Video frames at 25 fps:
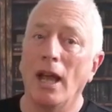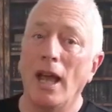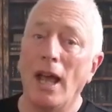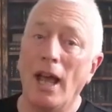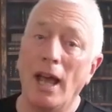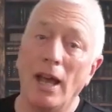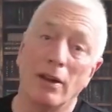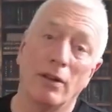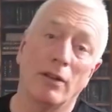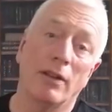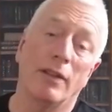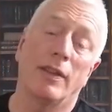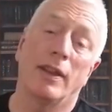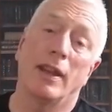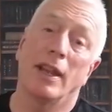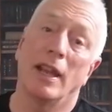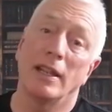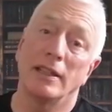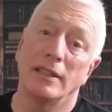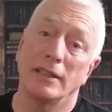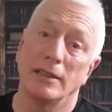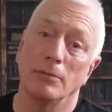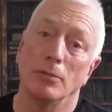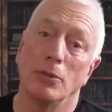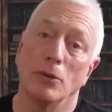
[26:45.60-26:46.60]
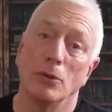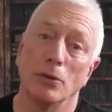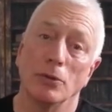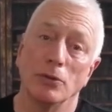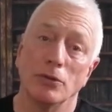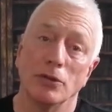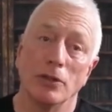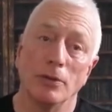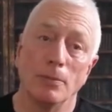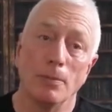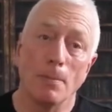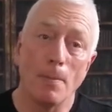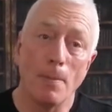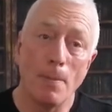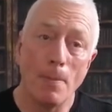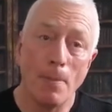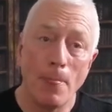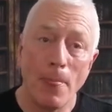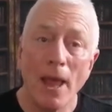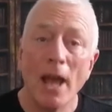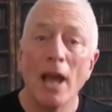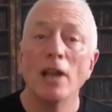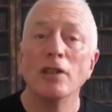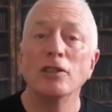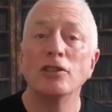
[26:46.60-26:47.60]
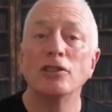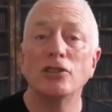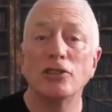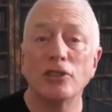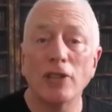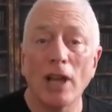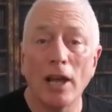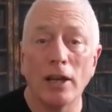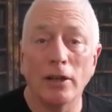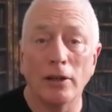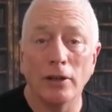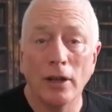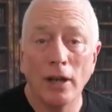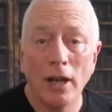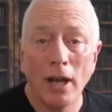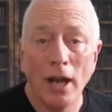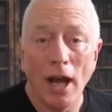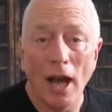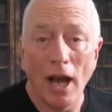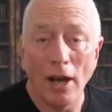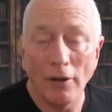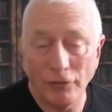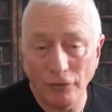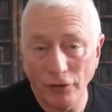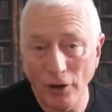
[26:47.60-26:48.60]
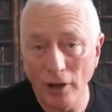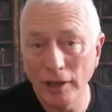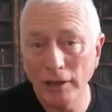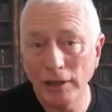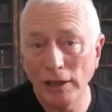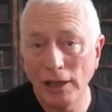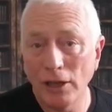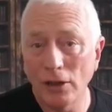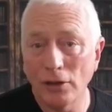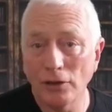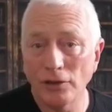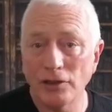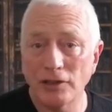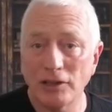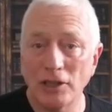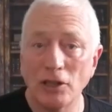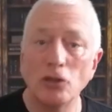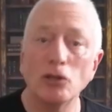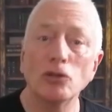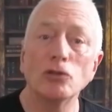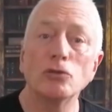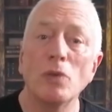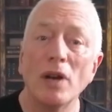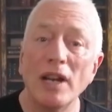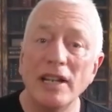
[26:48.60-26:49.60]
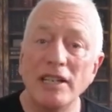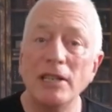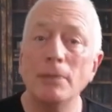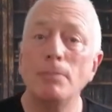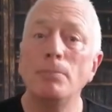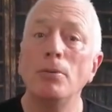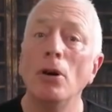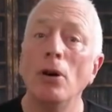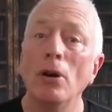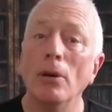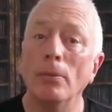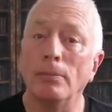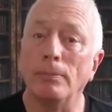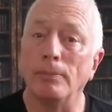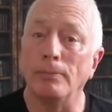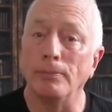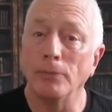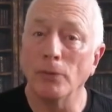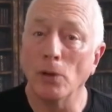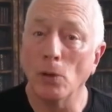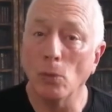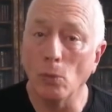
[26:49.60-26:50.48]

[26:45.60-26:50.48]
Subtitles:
And I think that's important. So, finally on sigils, where do you put them?